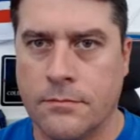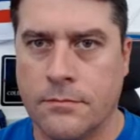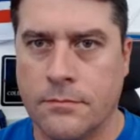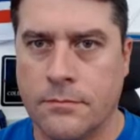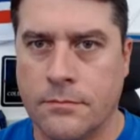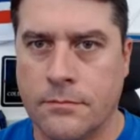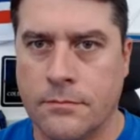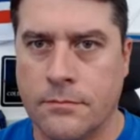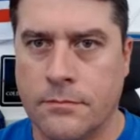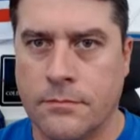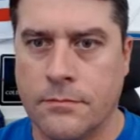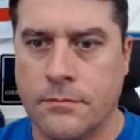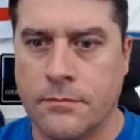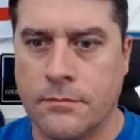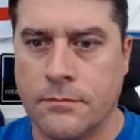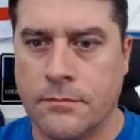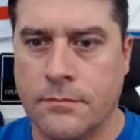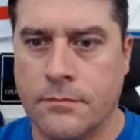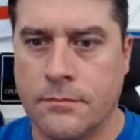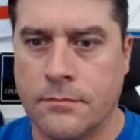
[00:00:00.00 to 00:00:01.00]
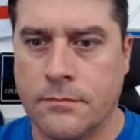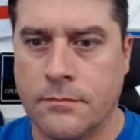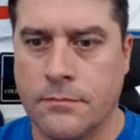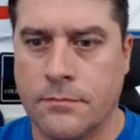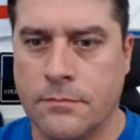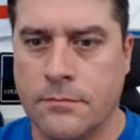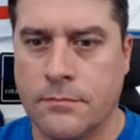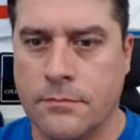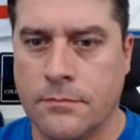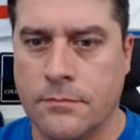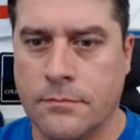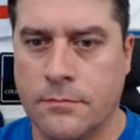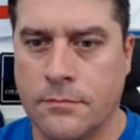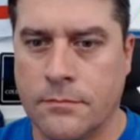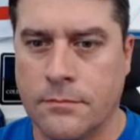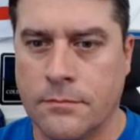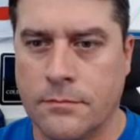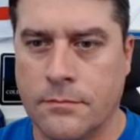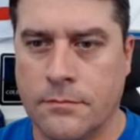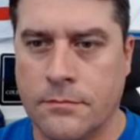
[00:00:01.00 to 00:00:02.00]

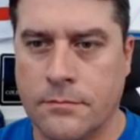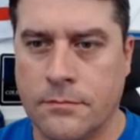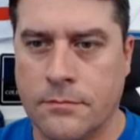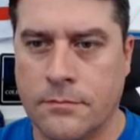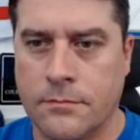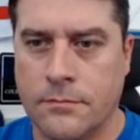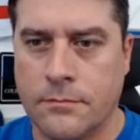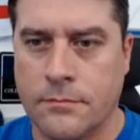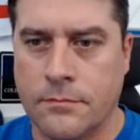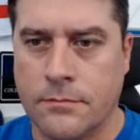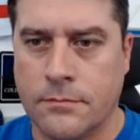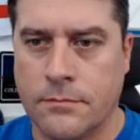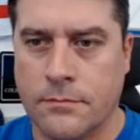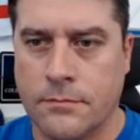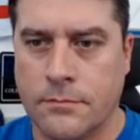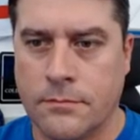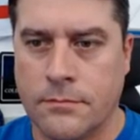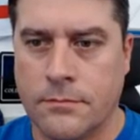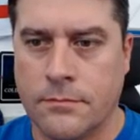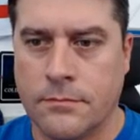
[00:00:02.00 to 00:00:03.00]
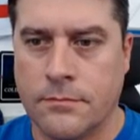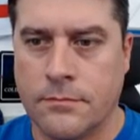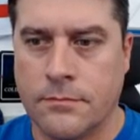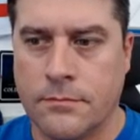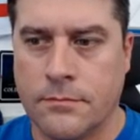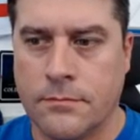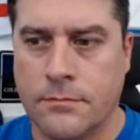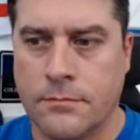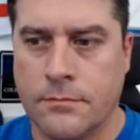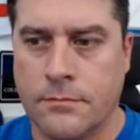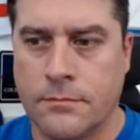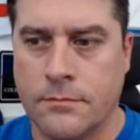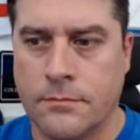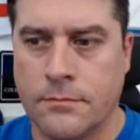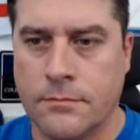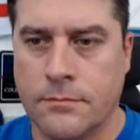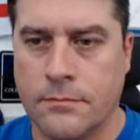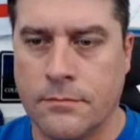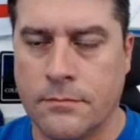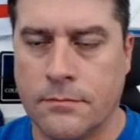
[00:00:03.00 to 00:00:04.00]

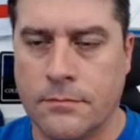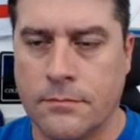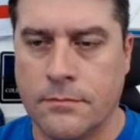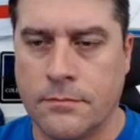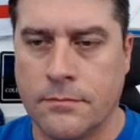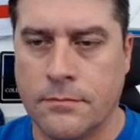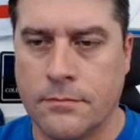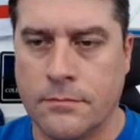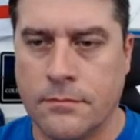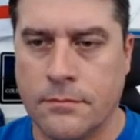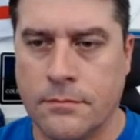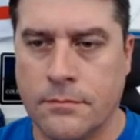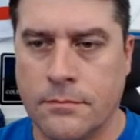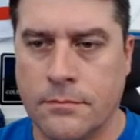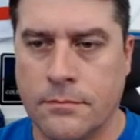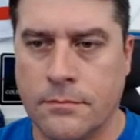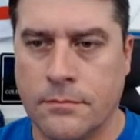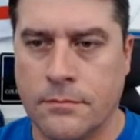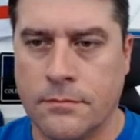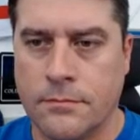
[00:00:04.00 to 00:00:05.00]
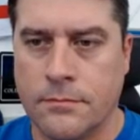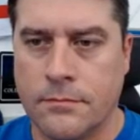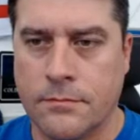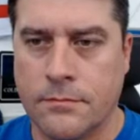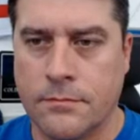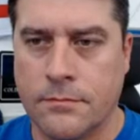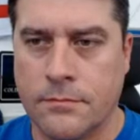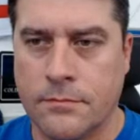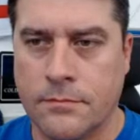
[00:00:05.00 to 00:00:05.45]
This person isn't speaking.